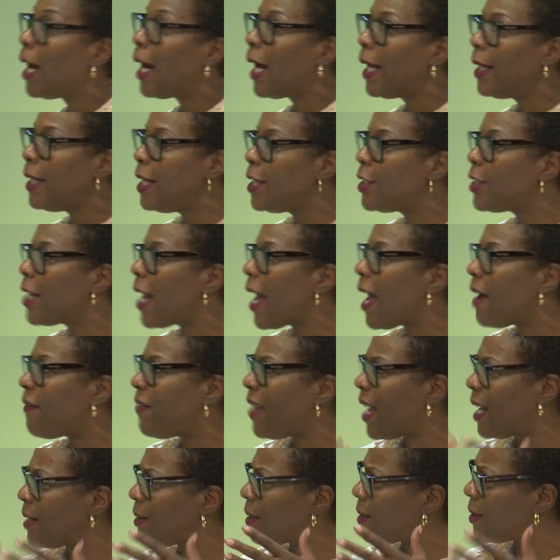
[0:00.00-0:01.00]
Mm. I need hmm. to have
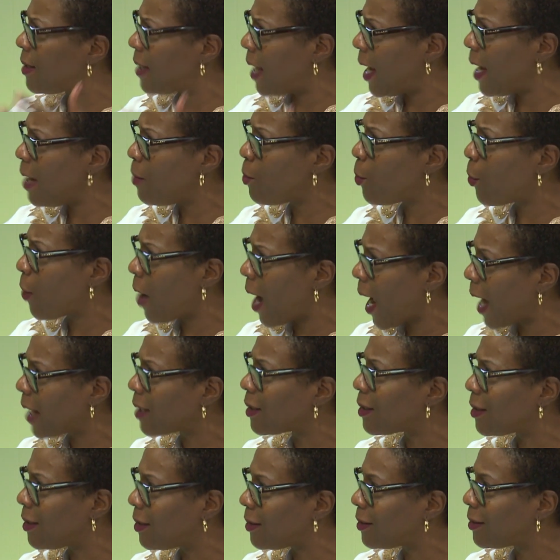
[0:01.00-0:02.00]
that same
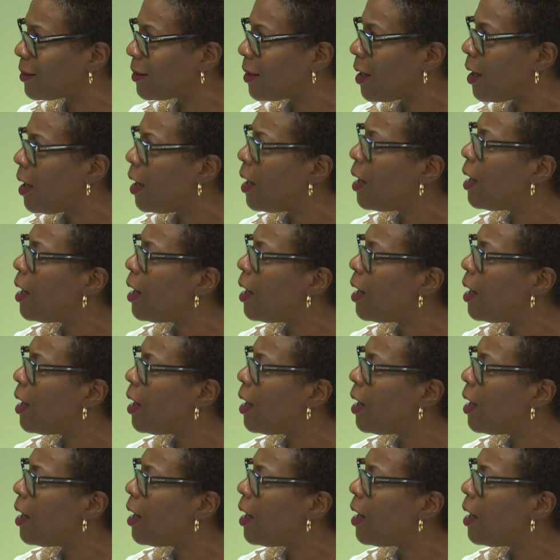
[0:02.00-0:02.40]
practice